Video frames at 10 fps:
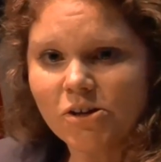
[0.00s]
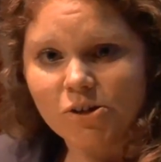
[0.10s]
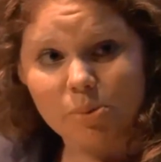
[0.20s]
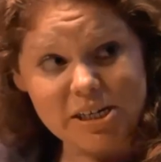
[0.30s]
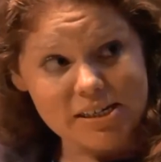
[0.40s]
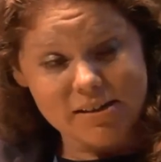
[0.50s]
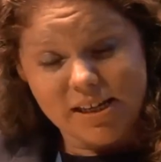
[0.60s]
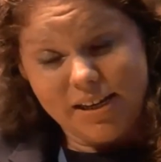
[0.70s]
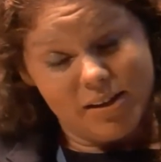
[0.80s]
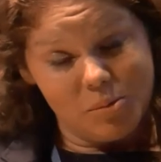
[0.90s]
So basically
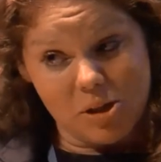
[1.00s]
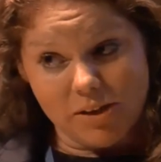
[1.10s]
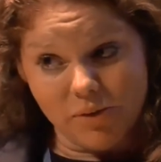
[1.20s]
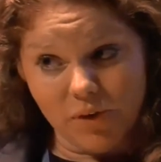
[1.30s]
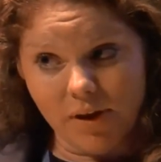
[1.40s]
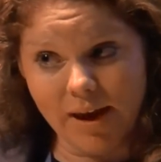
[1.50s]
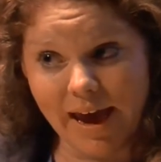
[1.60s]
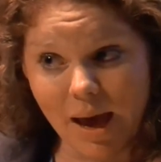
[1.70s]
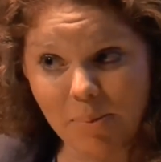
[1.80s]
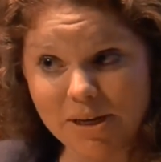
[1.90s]
the helium cliff
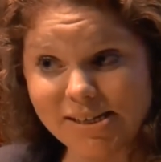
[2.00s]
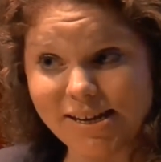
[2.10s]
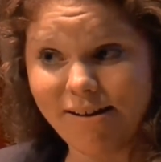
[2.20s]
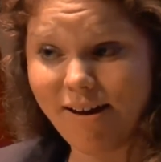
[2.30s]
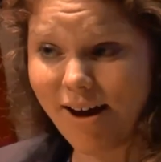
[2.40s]
happens